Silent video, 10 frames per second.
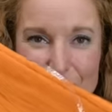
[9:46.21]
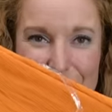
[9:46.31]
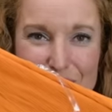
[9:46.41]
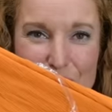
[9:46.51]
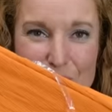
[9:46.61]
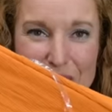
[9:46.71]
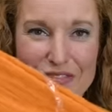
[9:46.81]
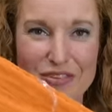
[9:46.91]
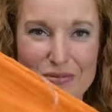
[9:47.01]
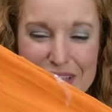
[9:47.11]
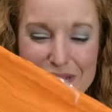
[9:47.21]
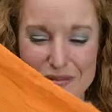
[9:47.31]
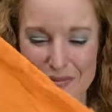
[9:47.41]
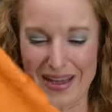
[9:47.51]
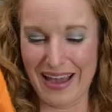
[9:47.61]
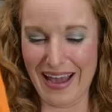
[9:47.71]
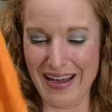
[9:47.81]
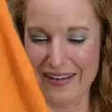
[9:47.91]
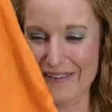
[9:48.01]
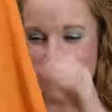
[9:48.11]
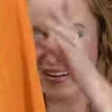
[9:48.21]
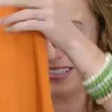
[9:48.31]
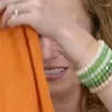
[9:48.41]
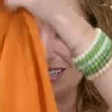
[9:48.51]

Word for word: orange work for me with my hair? Orange